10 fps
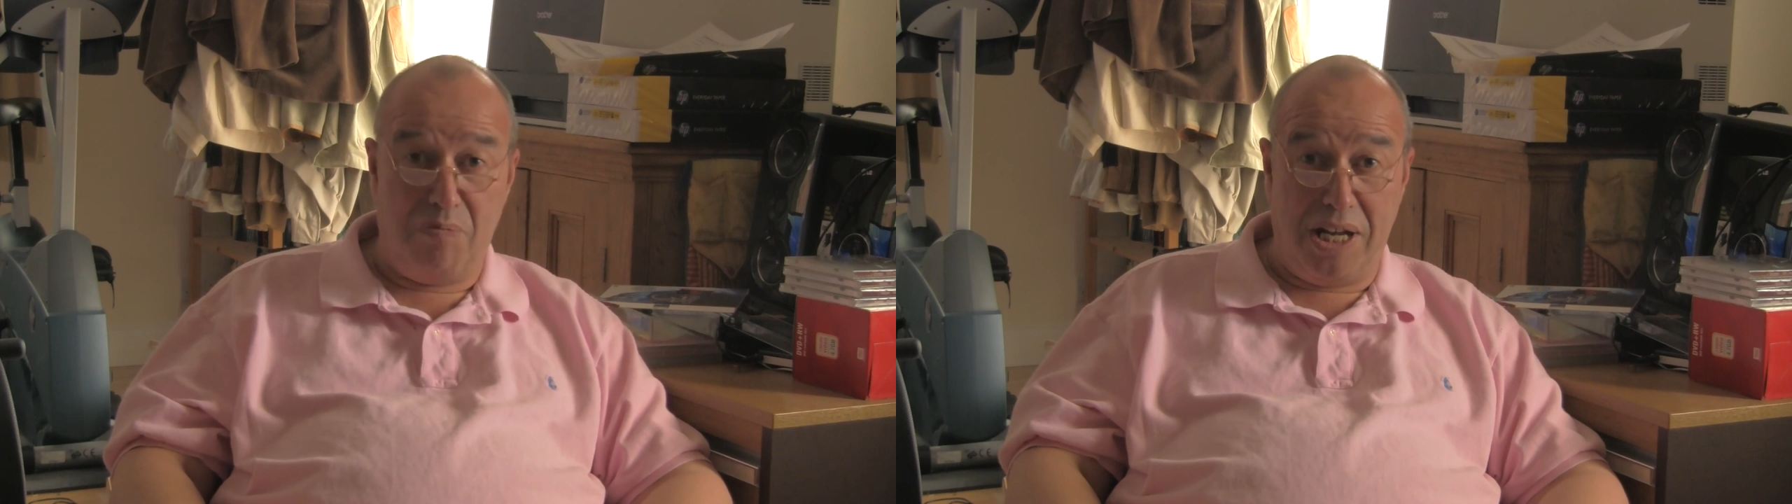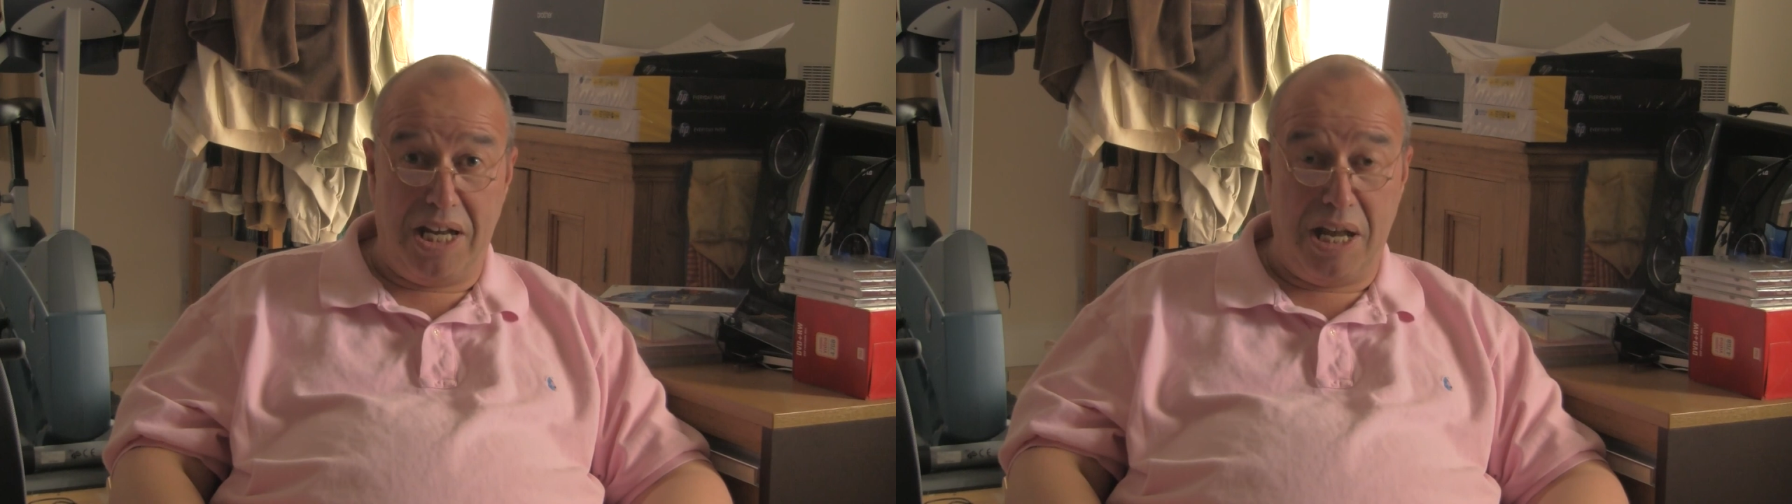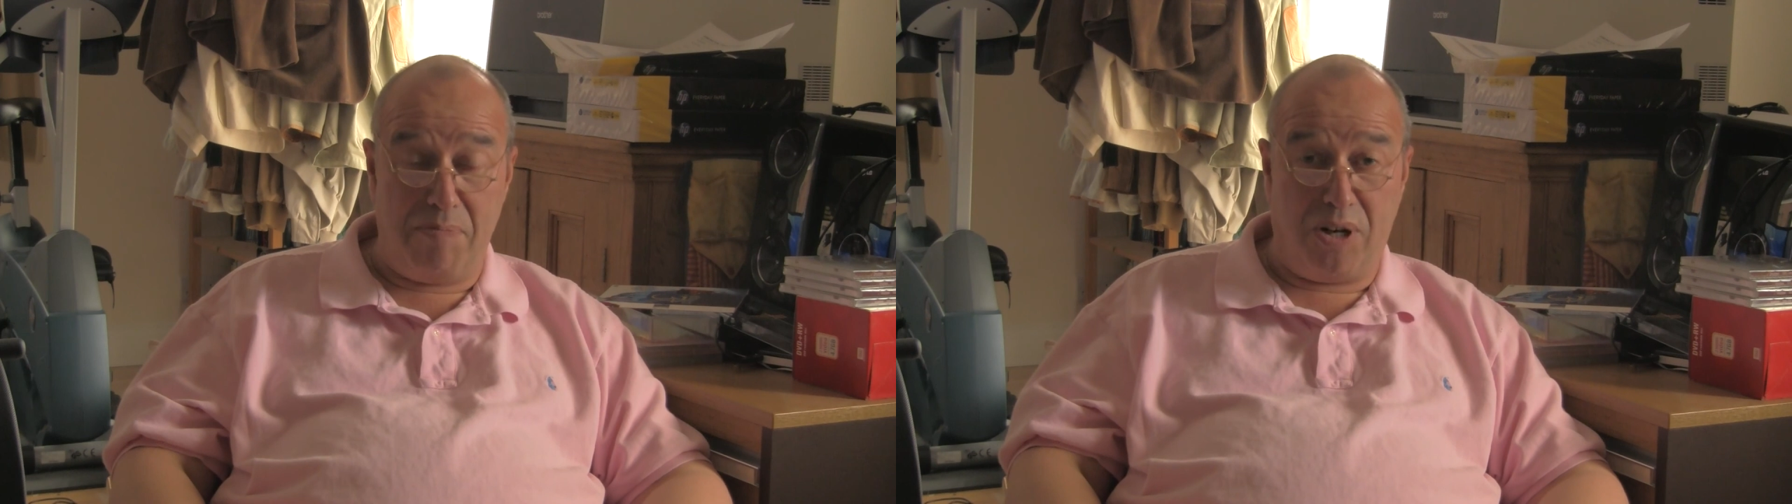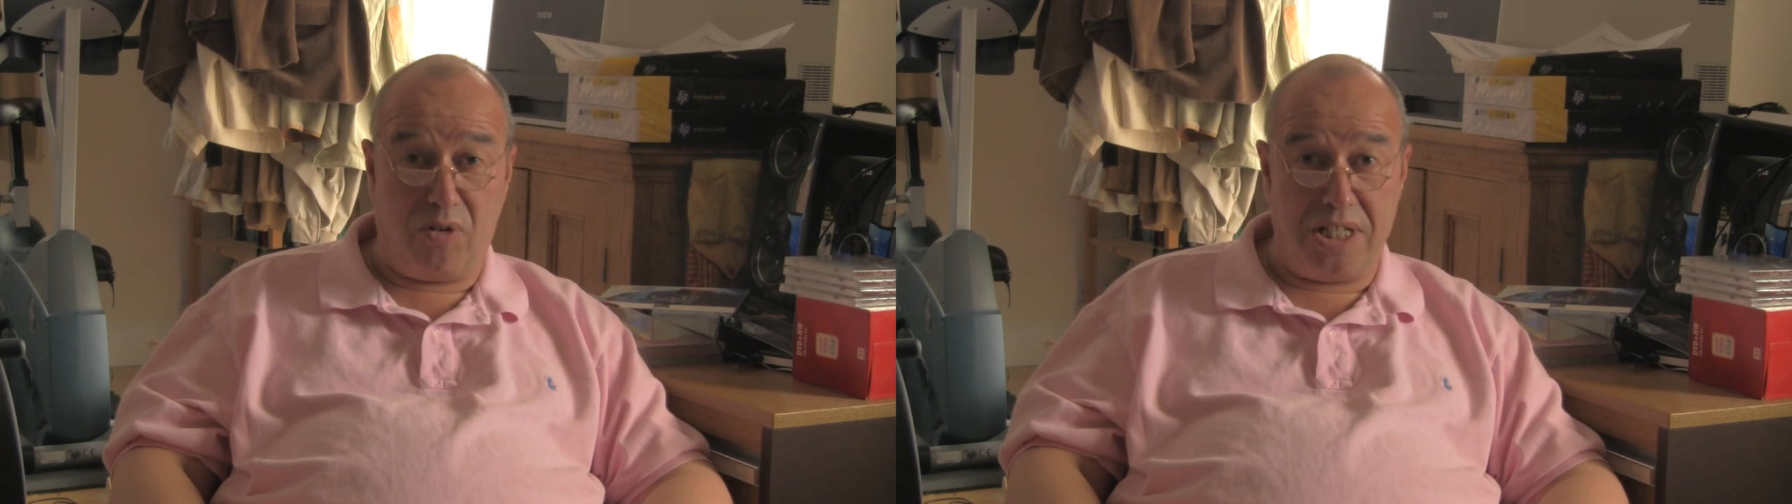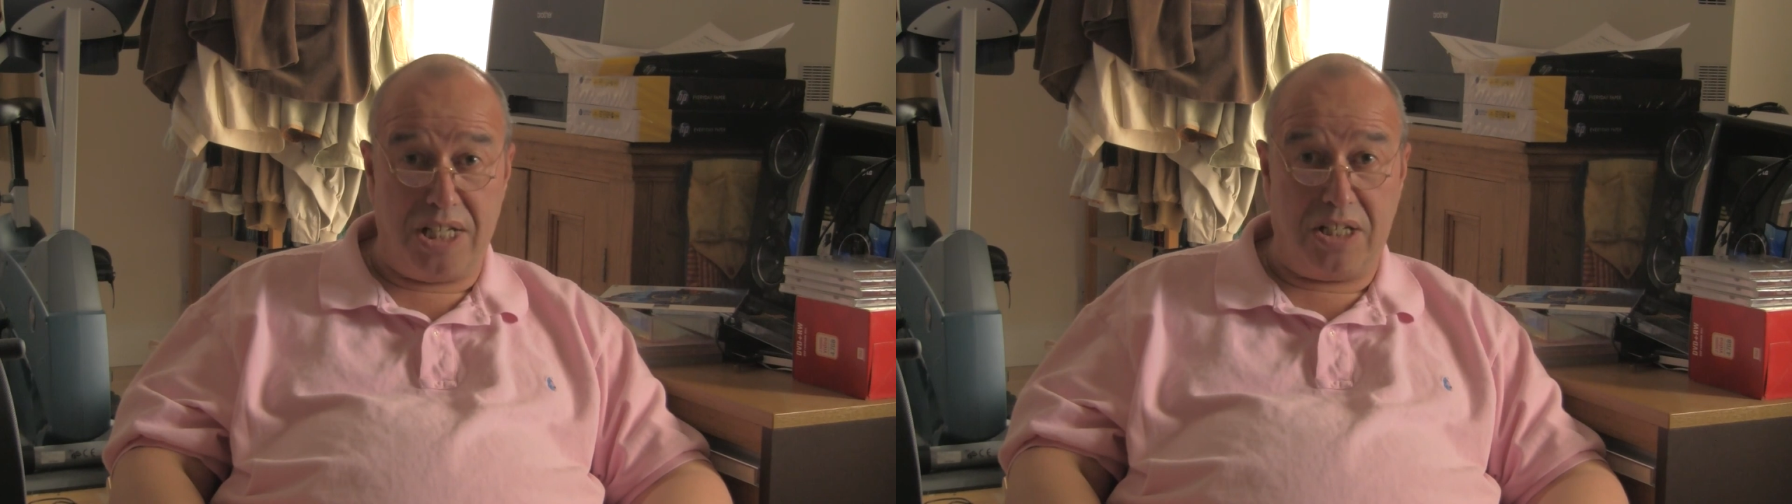bit
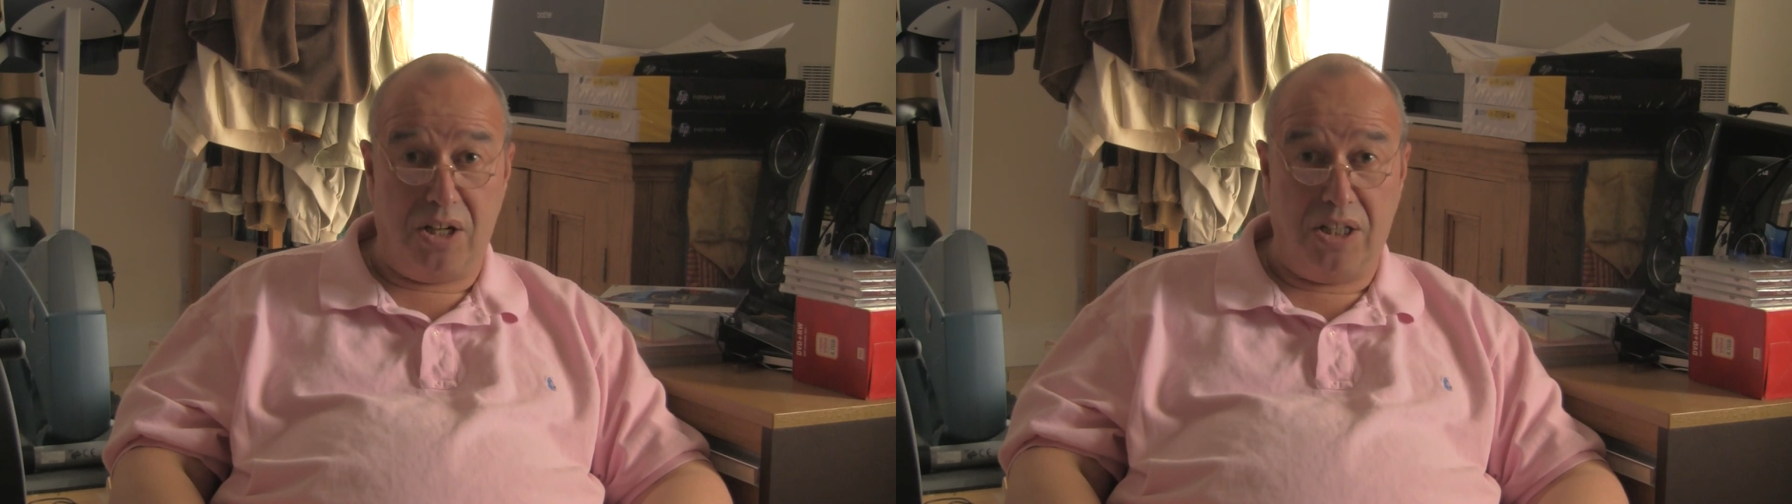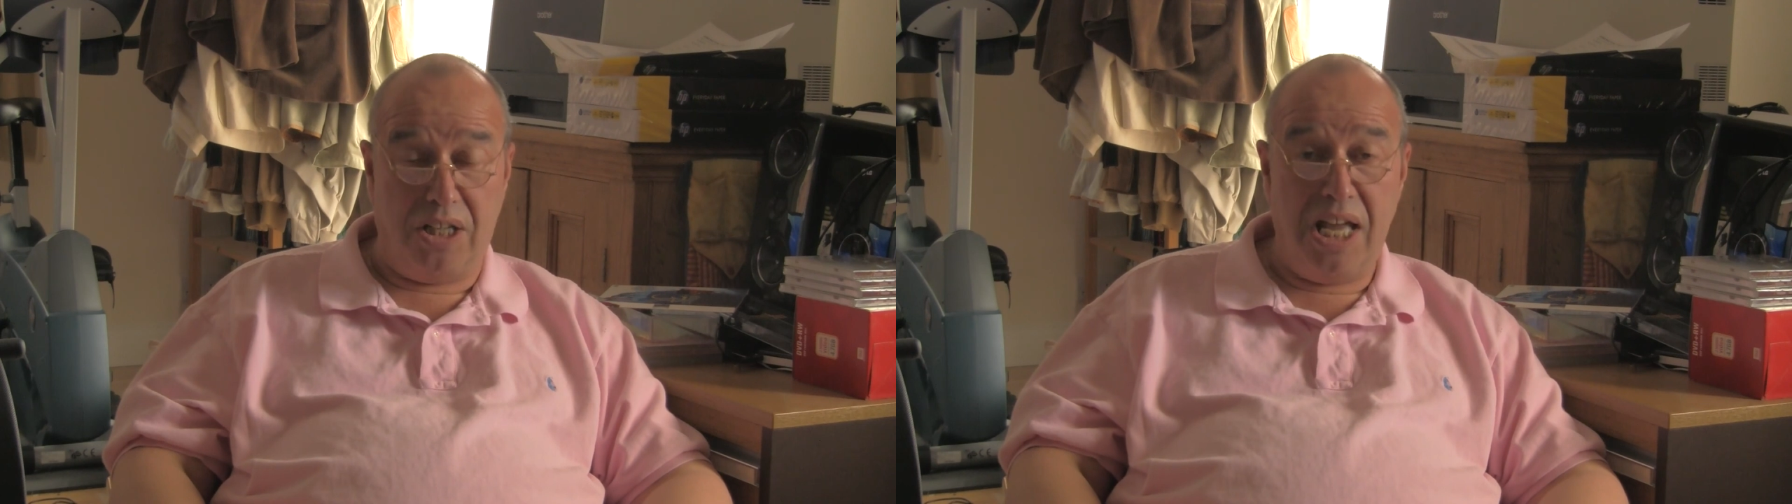hypocritical.